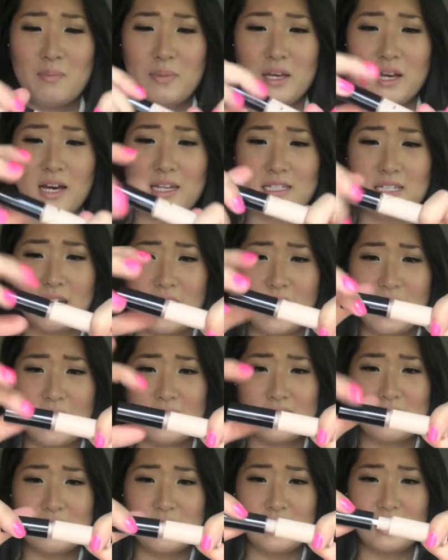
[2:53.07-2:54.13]
because it
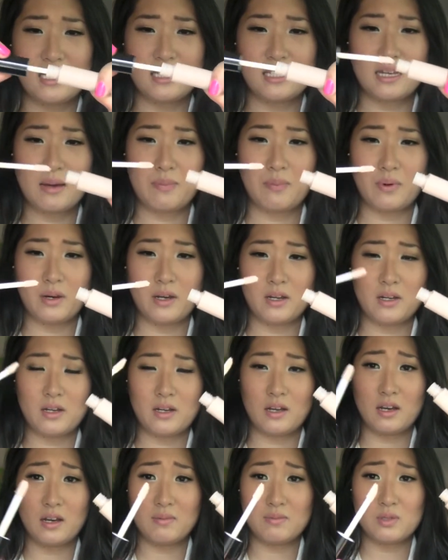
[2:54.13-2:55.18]
has the separate
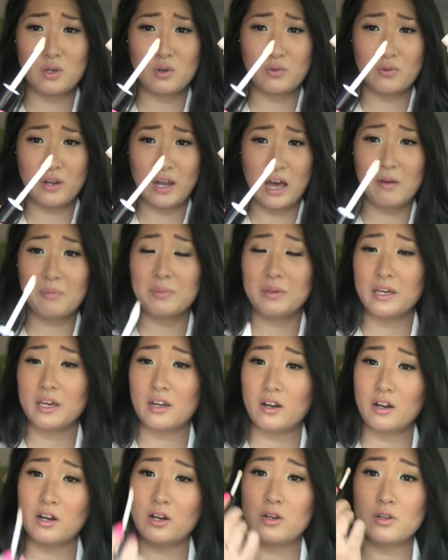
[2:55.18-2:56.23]
um, doe foot
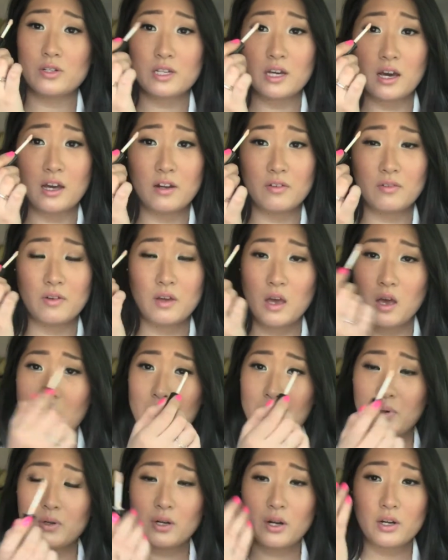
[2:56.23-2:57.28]
applicator and you just kind of
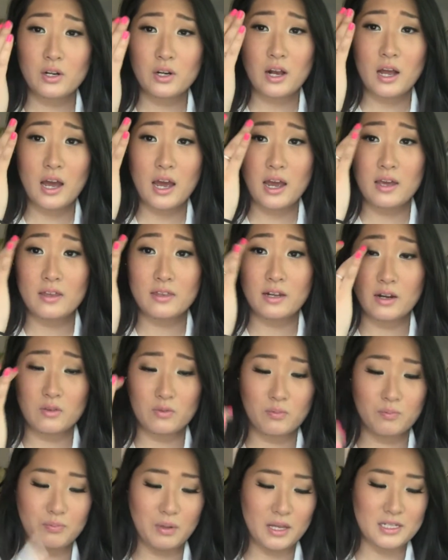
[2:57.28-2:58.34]
put it on your eye and then I
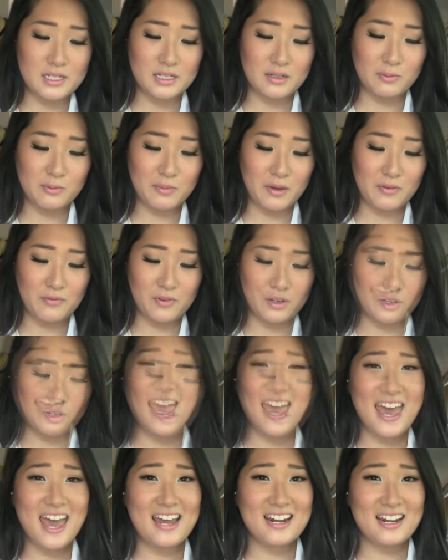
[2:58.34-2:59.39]
blend it in with my
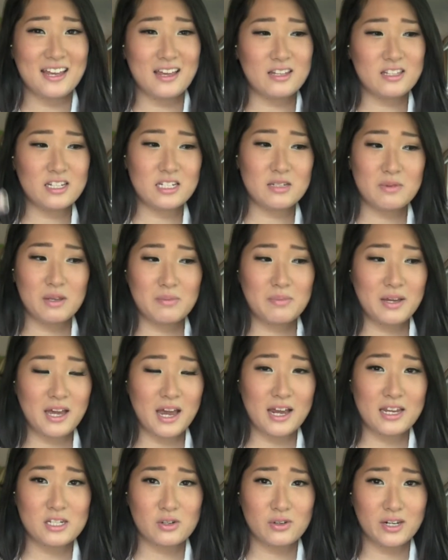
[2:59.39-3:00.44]
fingers. And it doesn't make
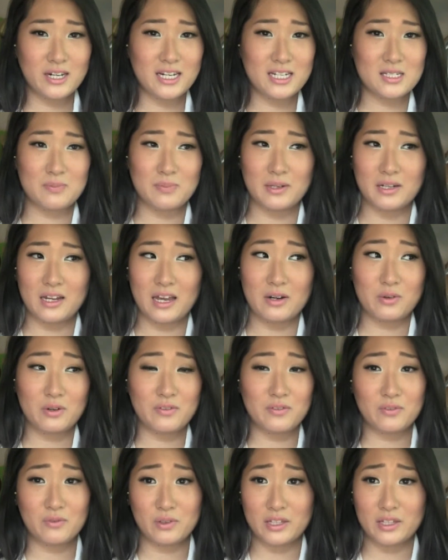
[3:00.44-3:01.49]
my eyes crease, but I don't
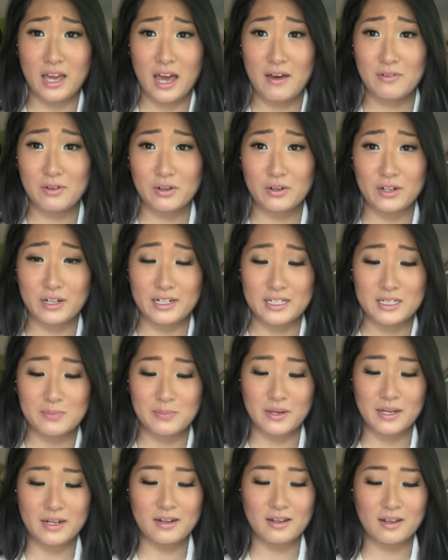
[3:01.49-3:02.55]
even have a crease,
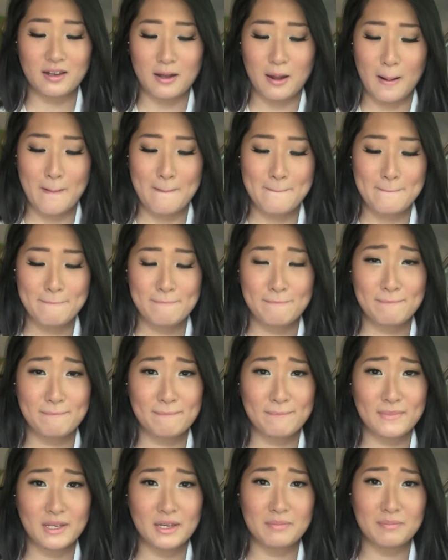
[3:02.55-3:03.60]
but um,
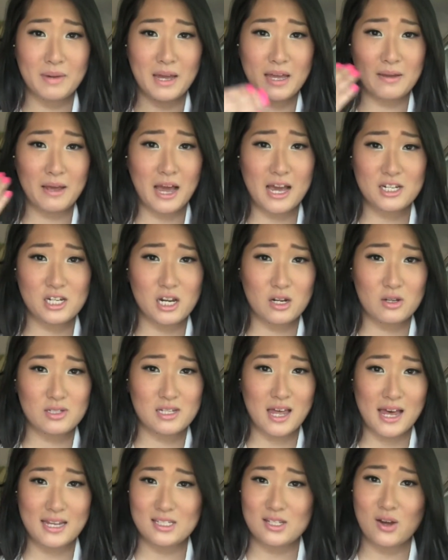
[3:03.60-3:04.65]
my eyeshadows
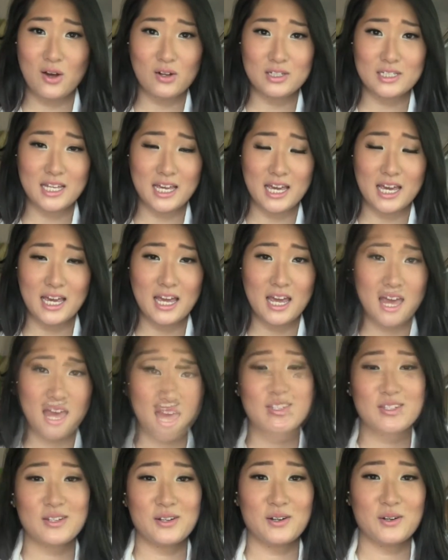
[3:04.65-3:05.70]
last all day.
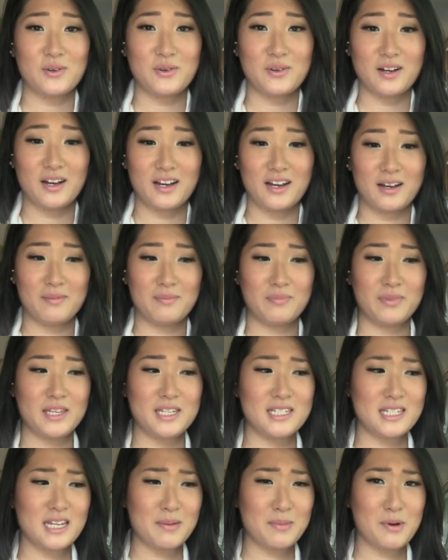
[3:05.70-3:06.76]
So um,
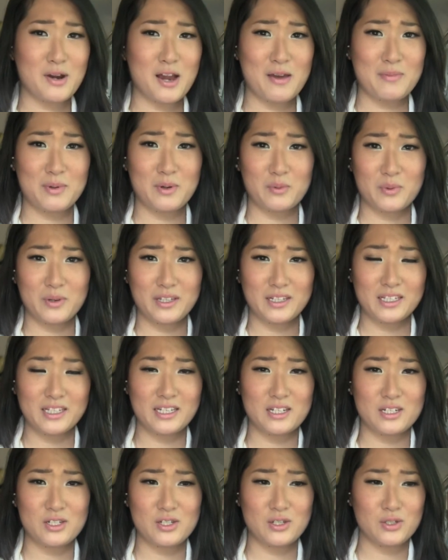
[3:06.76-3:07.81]
this summer I've been really
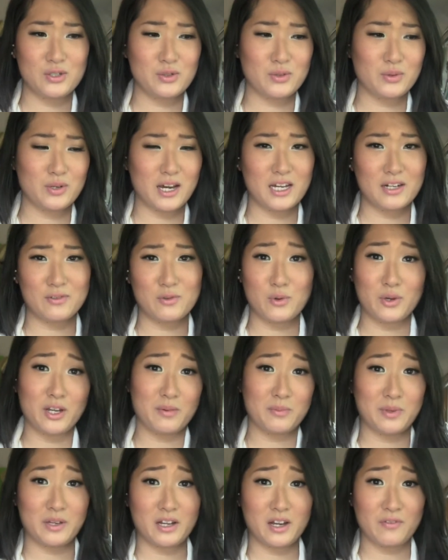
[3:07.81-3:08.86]
into kind of going
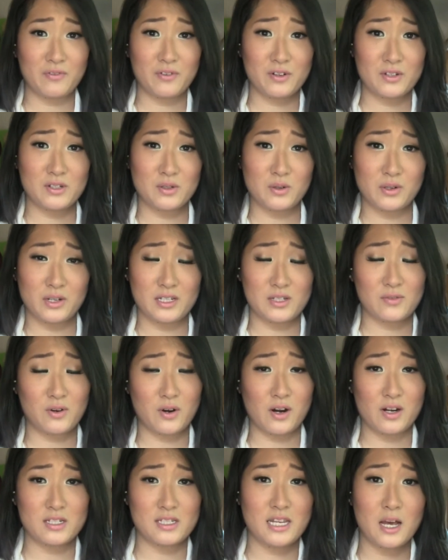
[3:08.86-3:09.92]
out of my comfort zone as
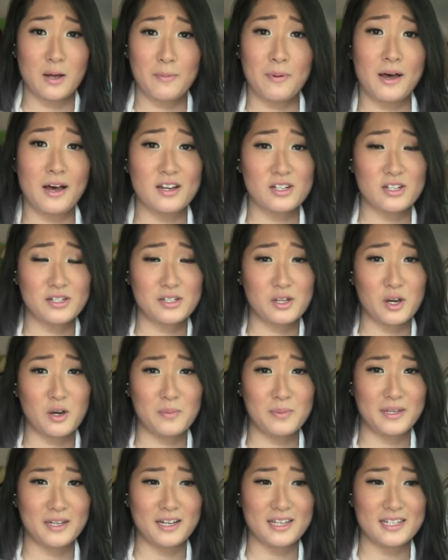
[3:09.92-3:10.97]
far as nail polishes
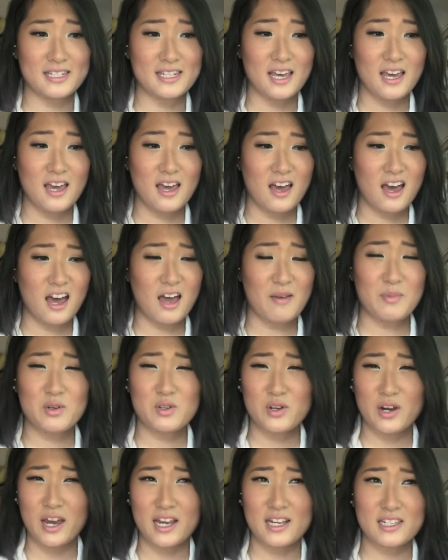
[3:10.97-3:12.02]
go because I've
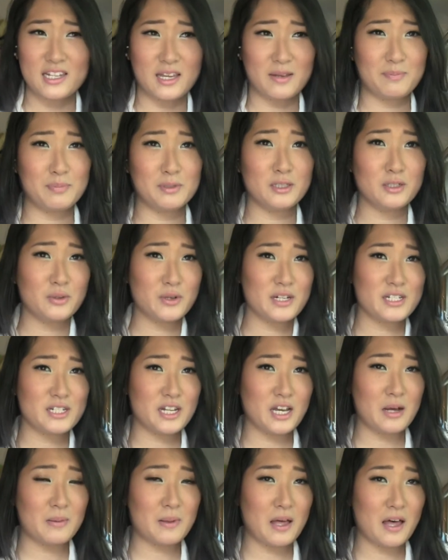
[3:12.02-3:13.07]
been trying like bluish
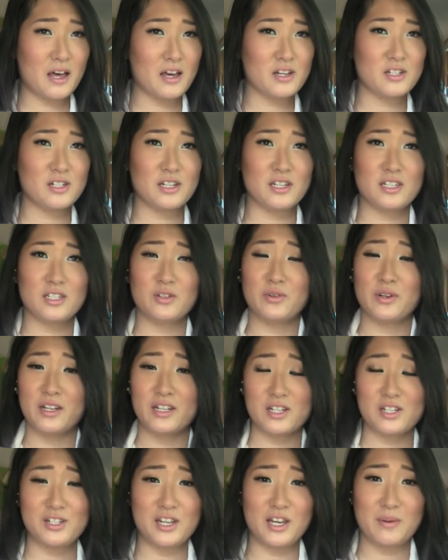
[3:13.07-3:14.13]
nail polishes,
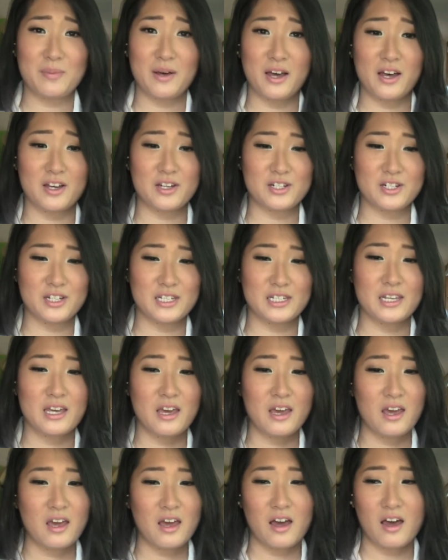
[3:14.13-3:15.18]
greenish nail polishes.
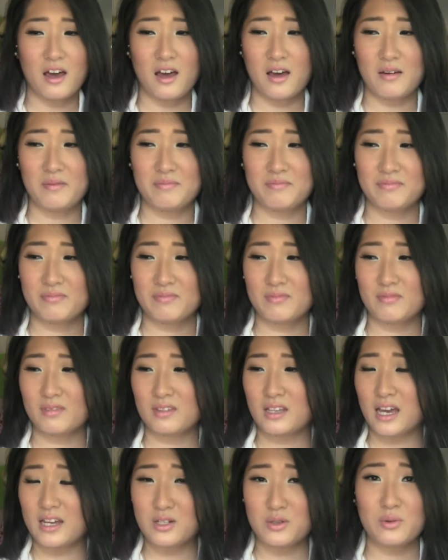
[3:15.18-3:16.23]
Um,
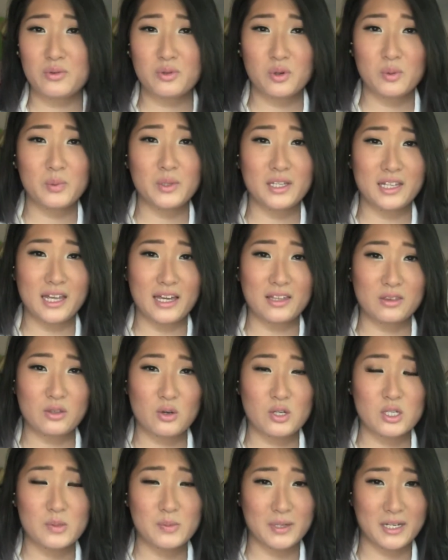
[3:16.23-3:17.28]
I don't normally like
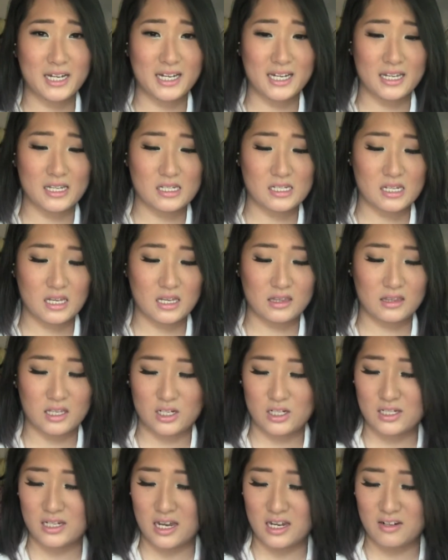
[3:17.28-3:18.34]
those because
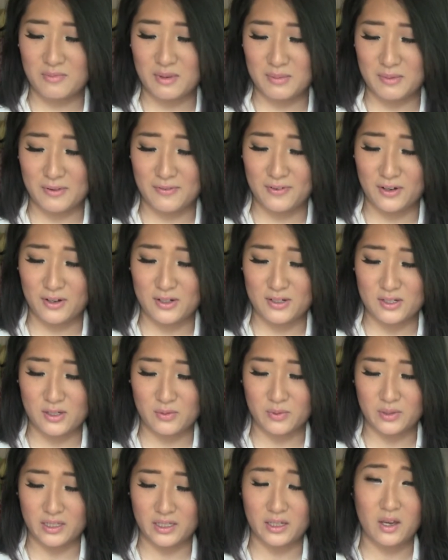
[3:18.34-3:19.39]
they just kind of make my fingers
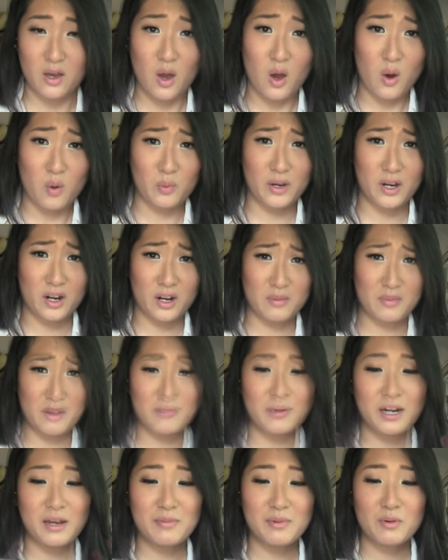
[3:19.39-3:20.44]
look really weird.
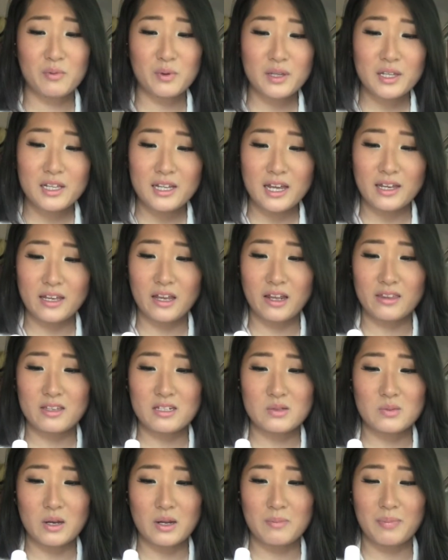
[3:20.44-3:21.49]
My, but I've been really liking
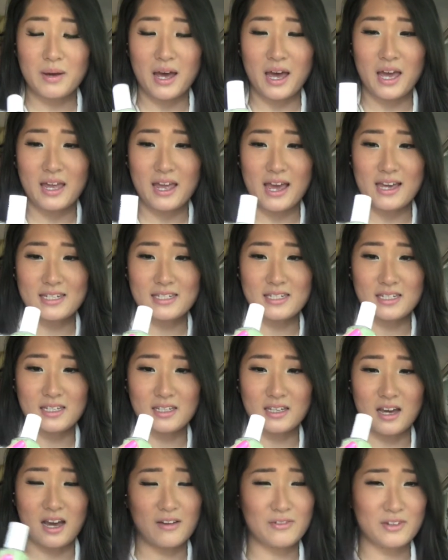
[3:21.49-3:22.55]
this one by
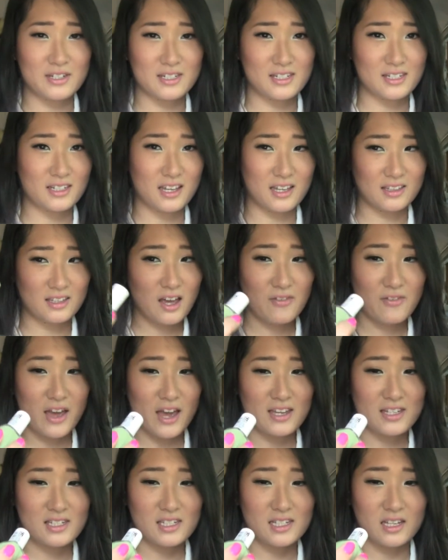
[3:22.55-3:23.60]
Essie. Obviously, I love
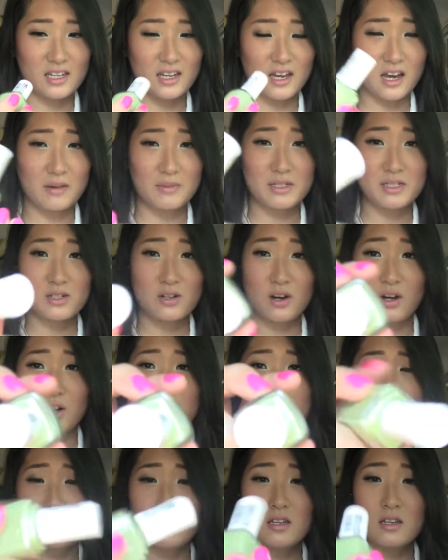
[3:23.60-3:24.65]
Essie. Um, it's
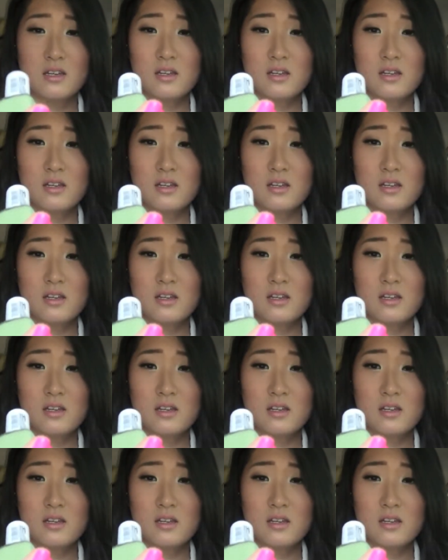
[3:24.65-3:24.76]
called